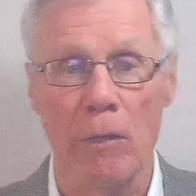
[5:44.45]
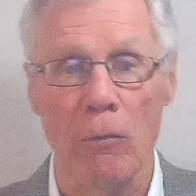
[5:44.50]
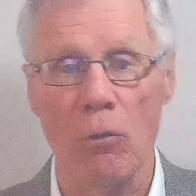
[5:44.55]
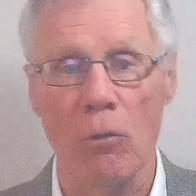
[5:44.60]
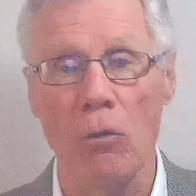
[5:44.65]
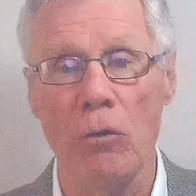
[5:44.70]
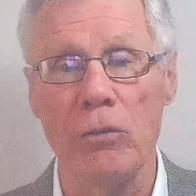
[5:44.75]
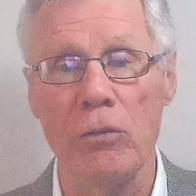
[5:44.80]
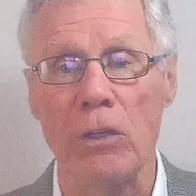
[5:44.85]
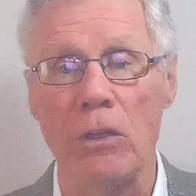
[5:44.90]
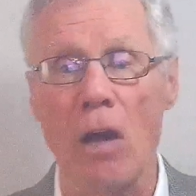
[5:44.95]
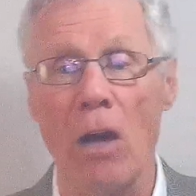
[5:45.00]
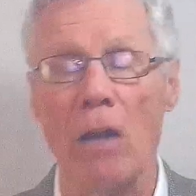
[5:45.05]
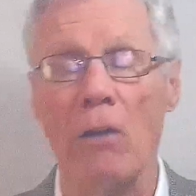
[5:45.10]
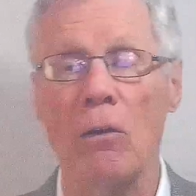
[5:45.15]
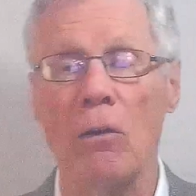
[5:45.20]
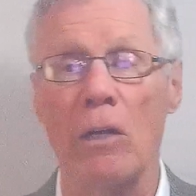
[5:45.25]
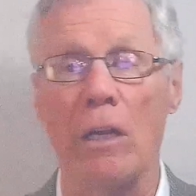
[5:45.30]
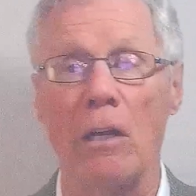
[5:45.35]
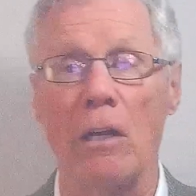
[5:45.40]
losing not
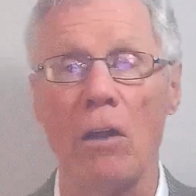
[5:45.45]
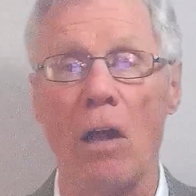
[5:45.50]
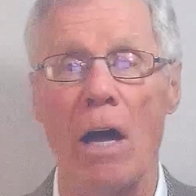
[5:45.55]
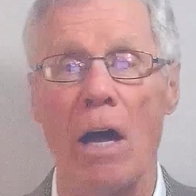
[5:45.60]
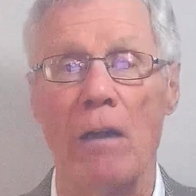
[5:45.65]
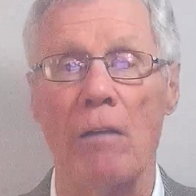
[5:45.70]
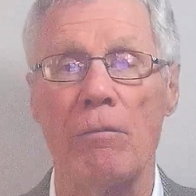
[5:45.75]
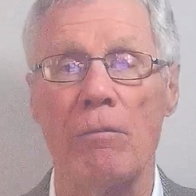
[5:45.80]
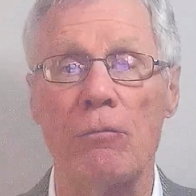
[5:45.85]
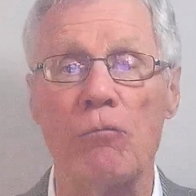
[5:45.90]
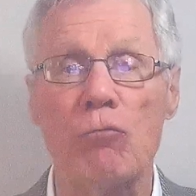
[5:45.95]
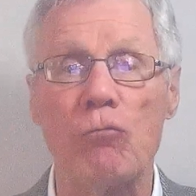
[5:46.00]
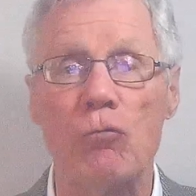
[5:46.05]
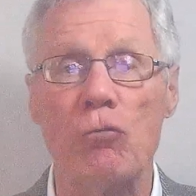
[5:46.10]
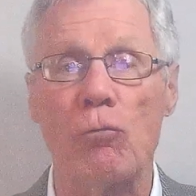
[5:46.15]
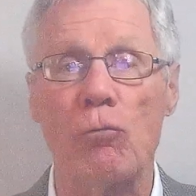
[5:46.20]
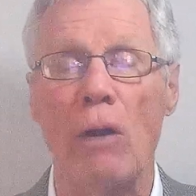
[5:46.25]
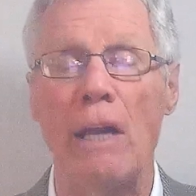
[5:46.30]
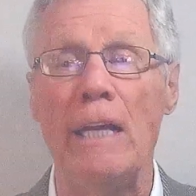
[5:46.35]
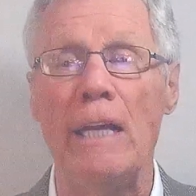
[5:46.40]
only a lot of
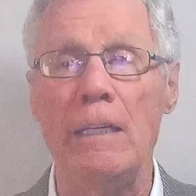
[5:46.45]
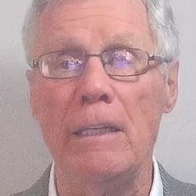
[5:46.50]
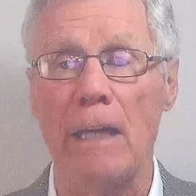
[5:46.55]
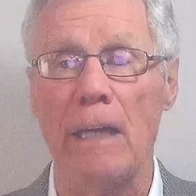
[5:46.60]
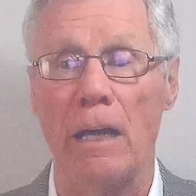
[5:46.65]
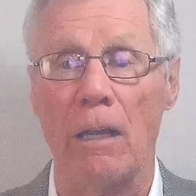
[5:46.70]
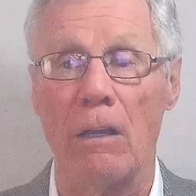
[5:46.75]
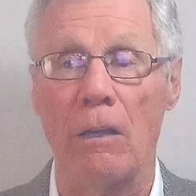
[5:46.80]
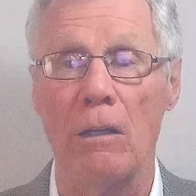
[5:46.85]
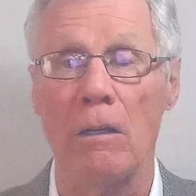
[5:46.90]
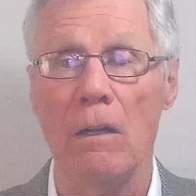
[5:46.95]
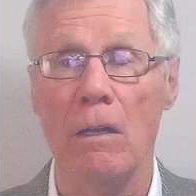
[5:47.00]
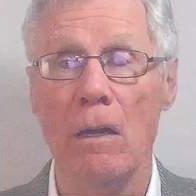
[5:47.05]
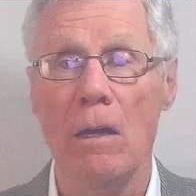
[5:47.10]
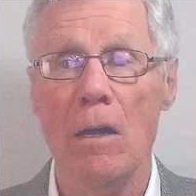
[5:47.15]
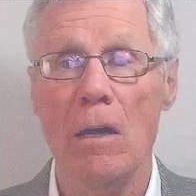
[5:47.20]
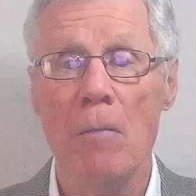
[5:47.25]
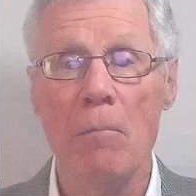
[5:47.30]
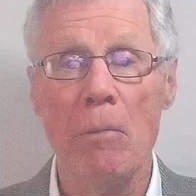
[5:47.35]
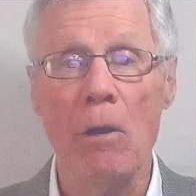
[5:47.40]
trained talent,
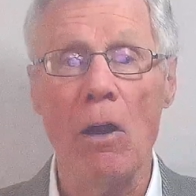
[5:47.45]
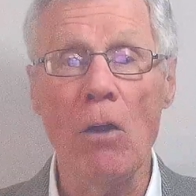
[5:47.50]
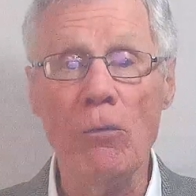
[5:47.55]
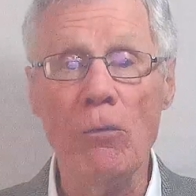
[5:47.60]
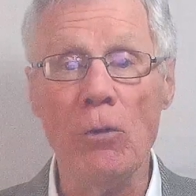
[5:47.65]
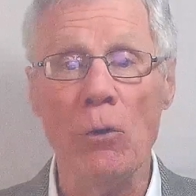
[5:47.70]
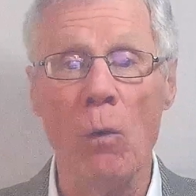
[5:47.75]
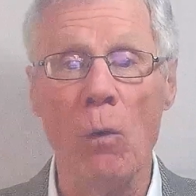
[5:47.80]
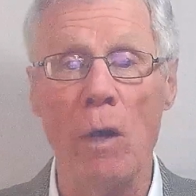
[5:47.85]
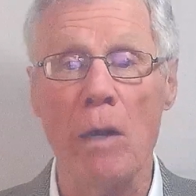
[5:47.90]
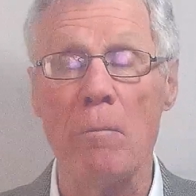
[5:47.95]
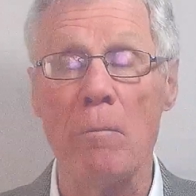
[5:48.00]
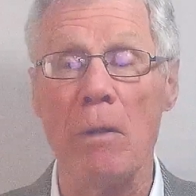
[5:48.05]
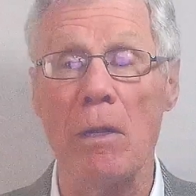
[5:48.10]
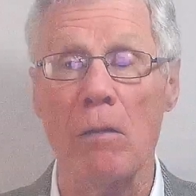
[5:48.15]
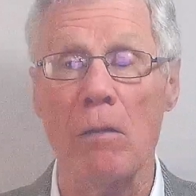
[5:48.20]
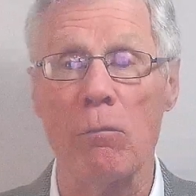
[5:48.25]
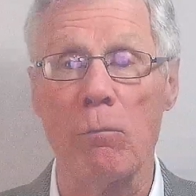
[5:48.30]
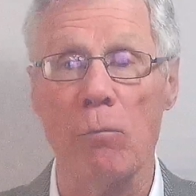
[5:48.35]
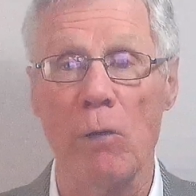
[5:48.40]
but also quite a
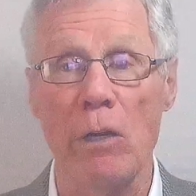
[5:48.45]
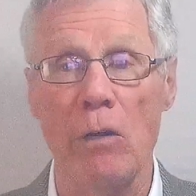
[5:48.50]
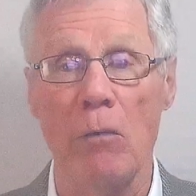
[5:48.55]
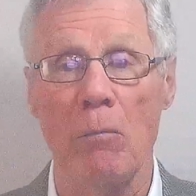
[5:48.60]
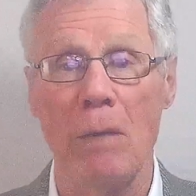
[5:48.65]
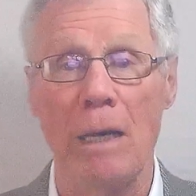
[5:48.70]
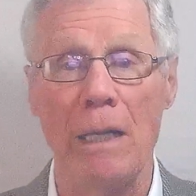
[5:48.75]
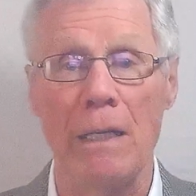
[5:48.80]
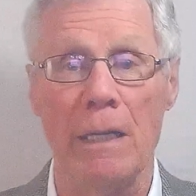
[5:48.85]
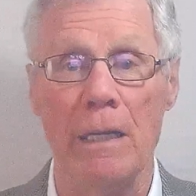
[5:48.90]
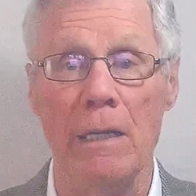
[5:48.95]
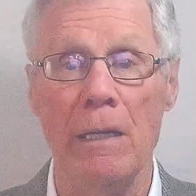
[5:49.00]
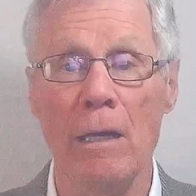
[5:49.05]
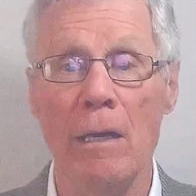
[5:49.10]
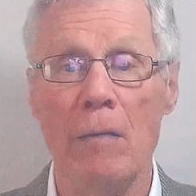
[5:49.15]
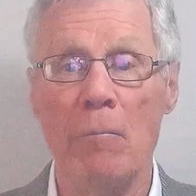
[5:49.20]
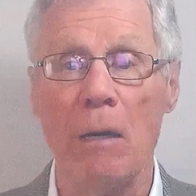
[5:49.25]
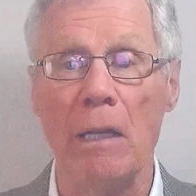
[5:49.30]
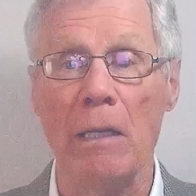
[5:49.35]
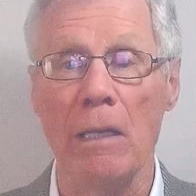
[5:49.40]
bit of real money
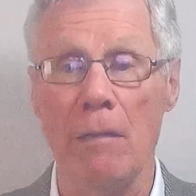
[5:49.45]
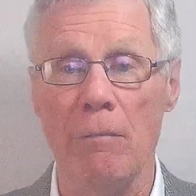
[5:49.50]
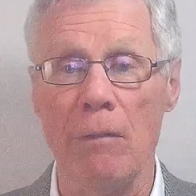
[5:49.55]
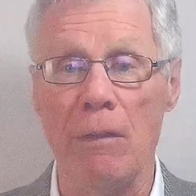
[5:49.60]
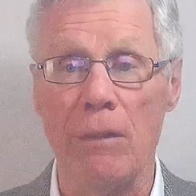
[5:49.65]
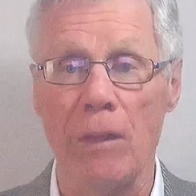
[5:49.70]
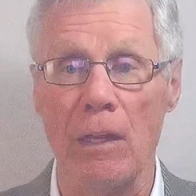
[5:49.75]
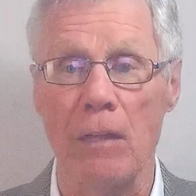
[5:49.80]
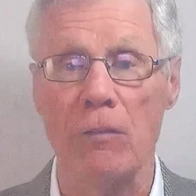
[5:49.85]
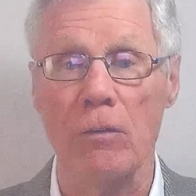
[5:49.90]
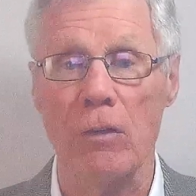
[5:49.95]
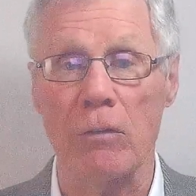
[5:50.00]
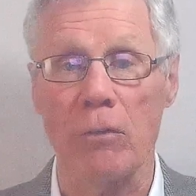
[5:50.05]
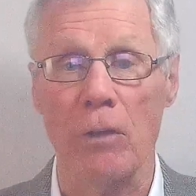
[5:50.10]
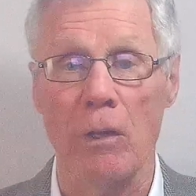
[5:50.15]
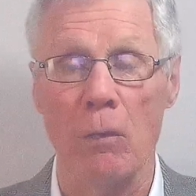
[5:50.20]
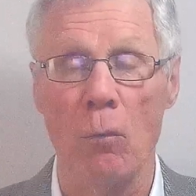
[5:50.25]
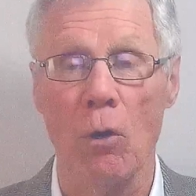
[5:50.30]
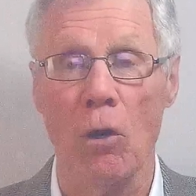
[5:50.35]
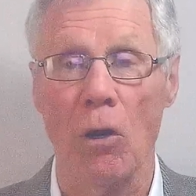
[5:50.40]
by leaving things as
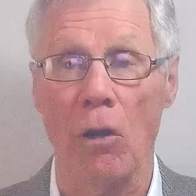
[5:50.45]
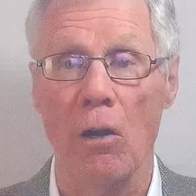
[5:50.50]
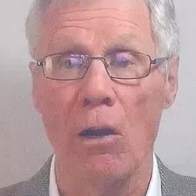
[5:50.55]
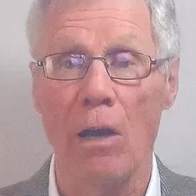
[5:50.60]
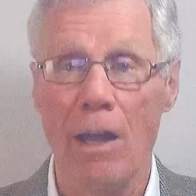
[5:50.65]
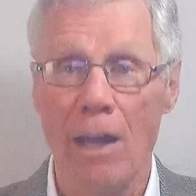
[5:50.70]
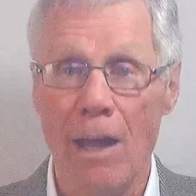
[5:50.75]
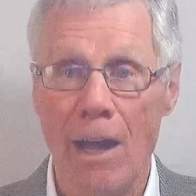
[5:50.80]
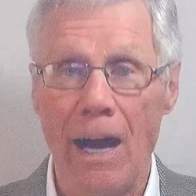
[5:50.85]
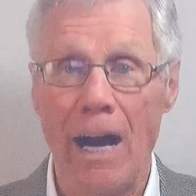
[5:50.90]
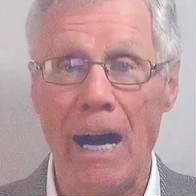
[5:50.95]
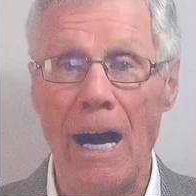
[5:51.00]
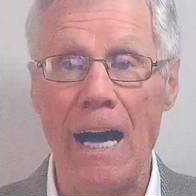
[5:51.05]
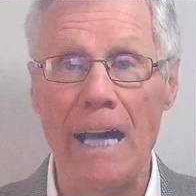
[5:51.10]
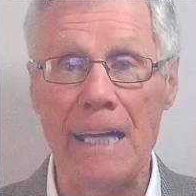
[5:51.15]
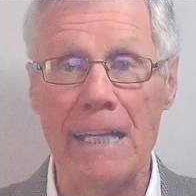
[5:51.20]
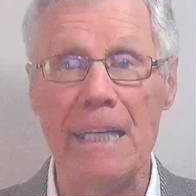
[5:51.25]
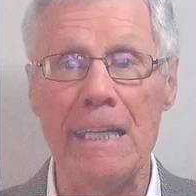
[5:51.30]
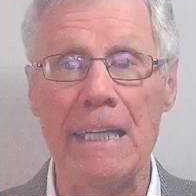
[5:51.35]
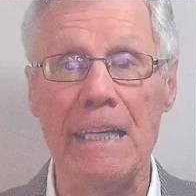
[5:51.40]
they were,
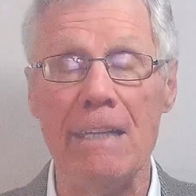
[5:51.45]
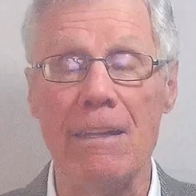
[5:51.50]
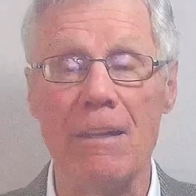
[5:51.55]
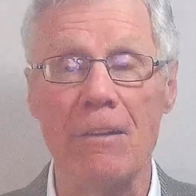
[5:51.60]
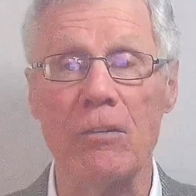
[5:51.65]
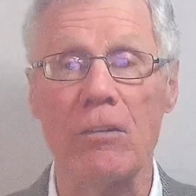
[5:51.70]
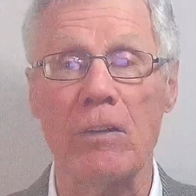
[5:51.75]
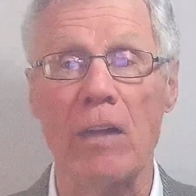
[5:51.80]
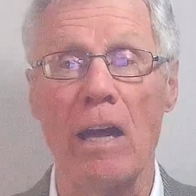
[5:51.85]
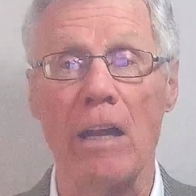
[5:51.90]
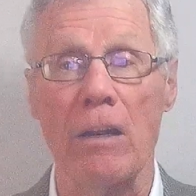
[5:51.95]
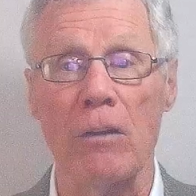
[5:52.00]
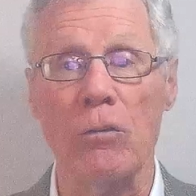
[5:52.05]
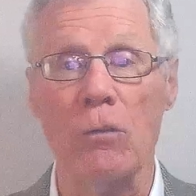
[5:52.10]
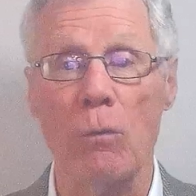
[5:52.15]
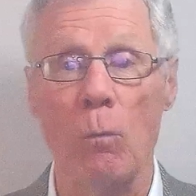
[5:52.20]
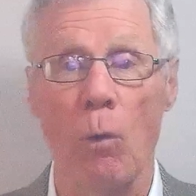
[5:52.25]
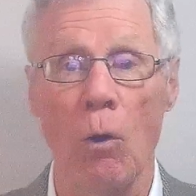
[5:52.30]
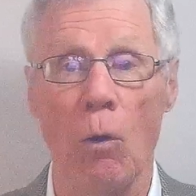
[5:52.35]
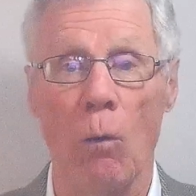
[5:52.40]
i.e. the status
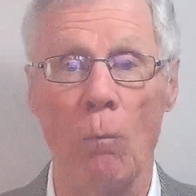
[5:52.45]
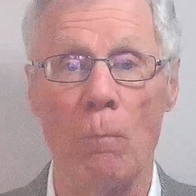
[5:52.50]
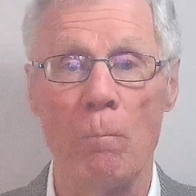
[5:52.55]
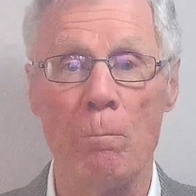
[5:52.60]
quo.